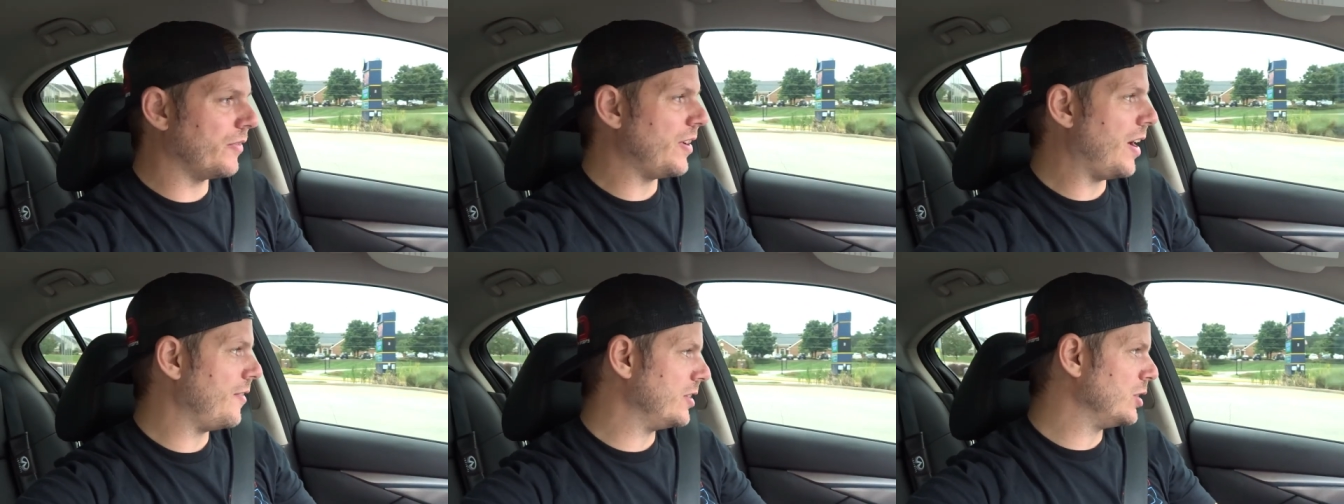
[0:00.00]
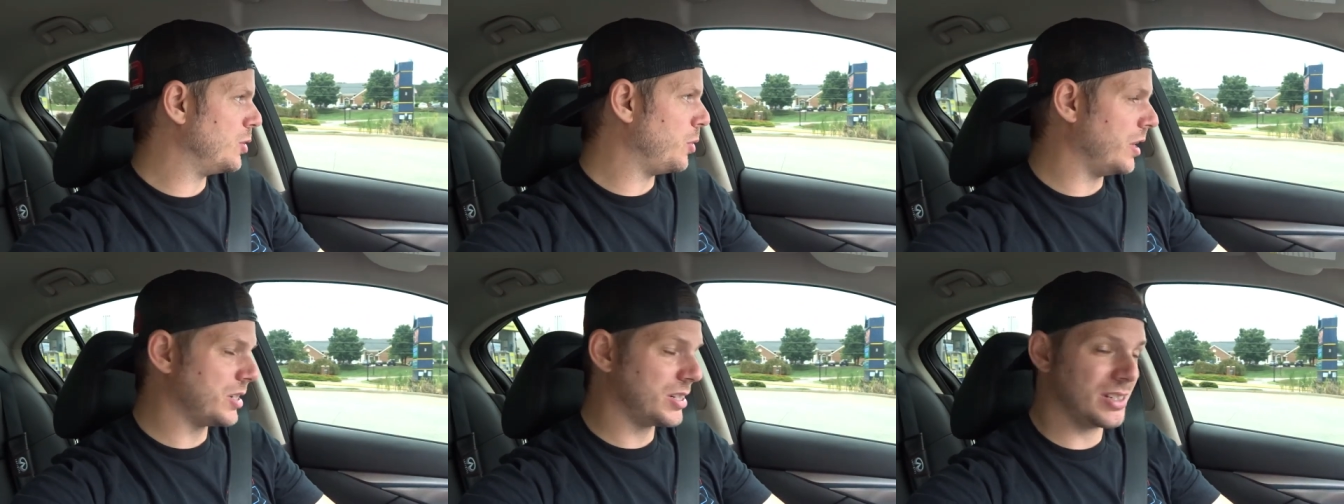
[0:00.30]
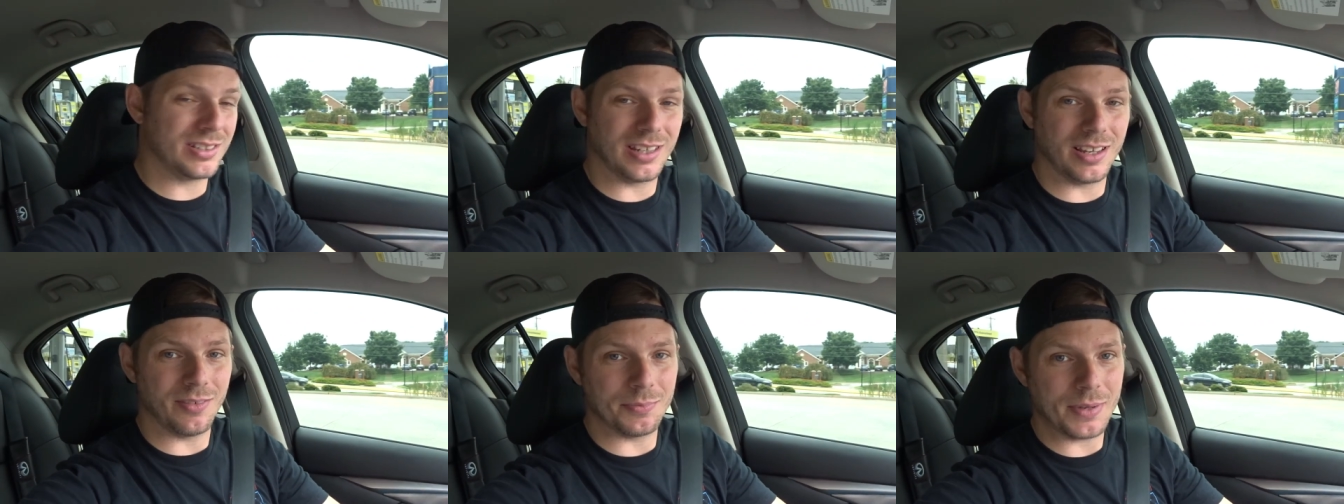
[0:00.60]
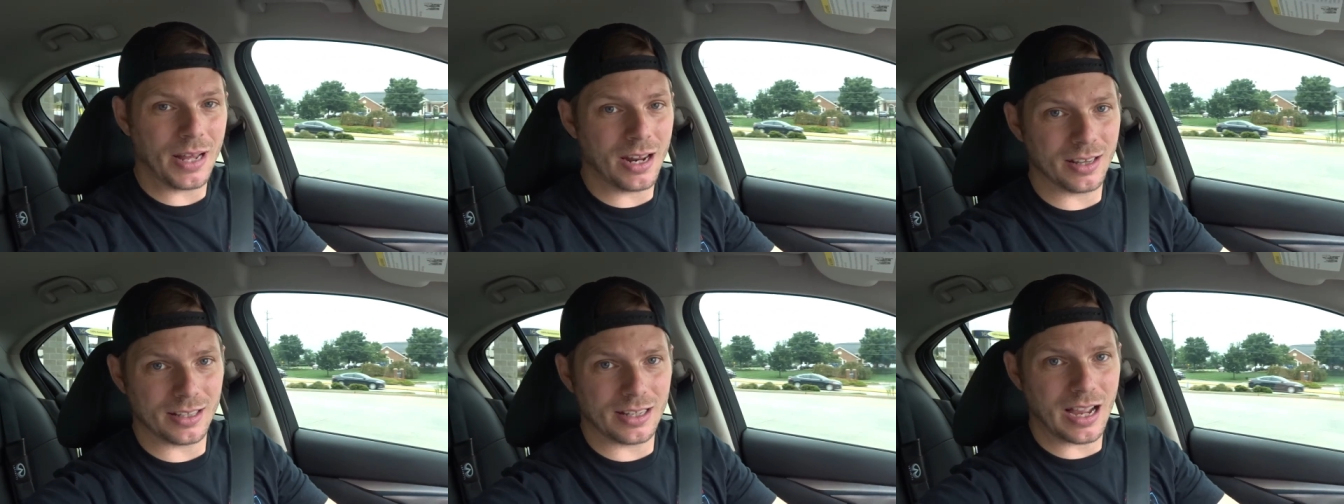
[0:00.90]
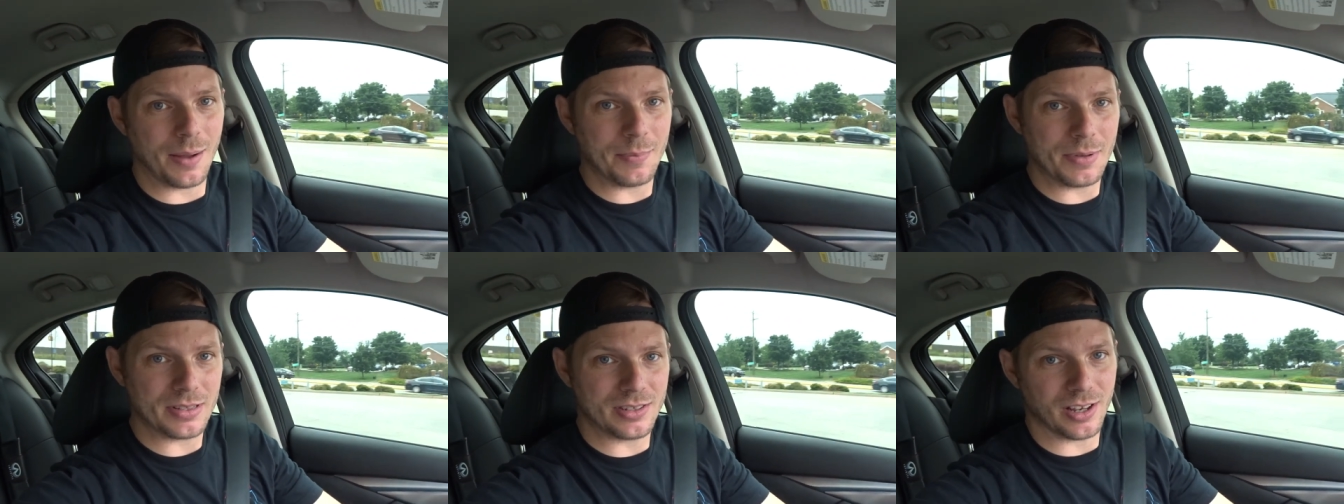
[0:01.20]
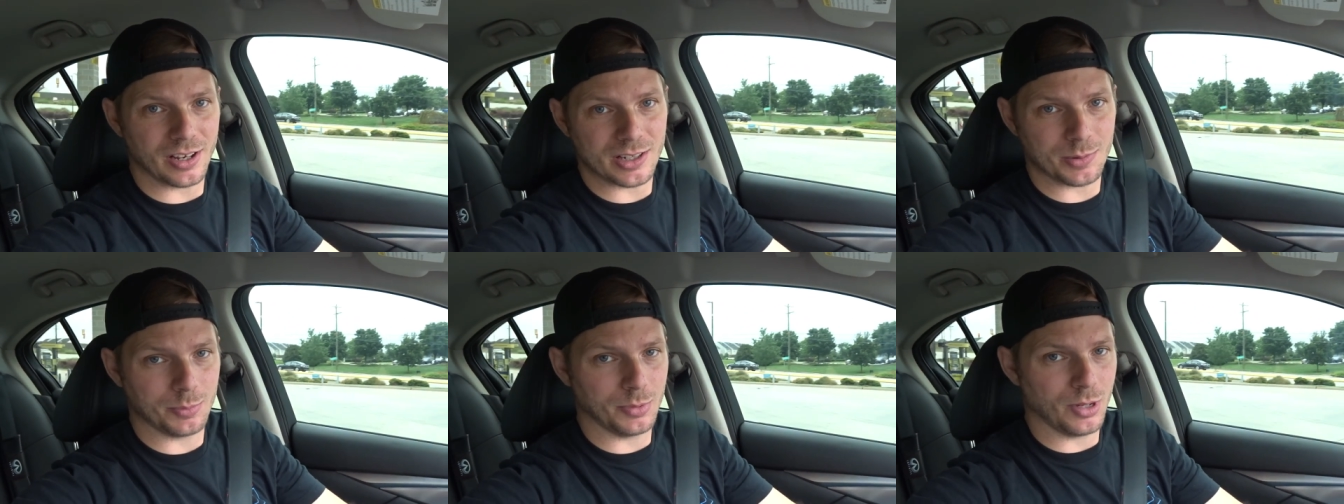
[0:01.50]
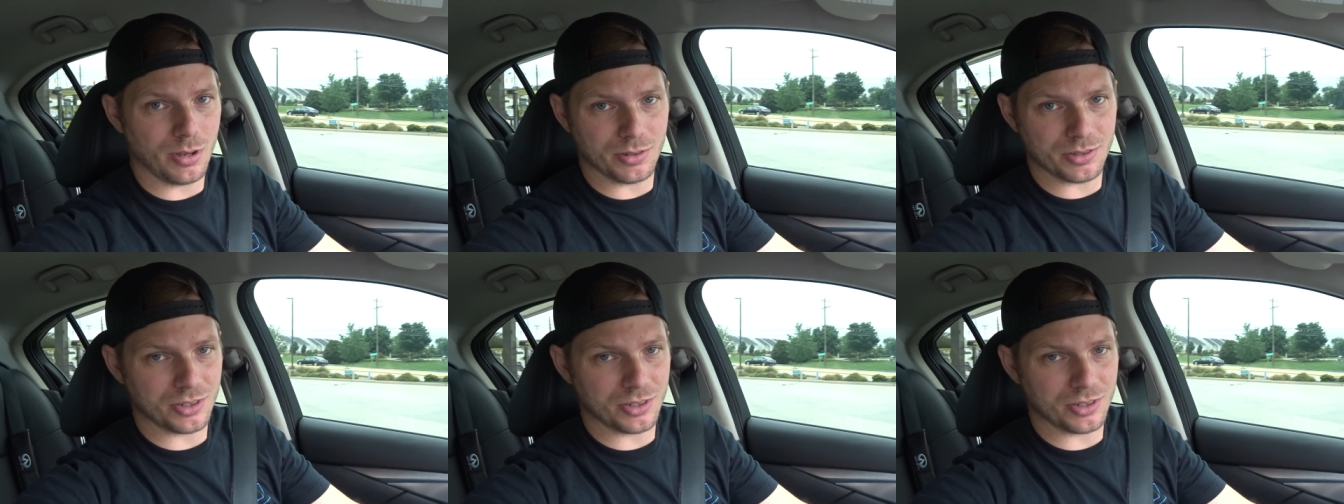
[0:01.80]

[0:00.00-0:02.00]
If you have any questions, leave them down in the comment section below.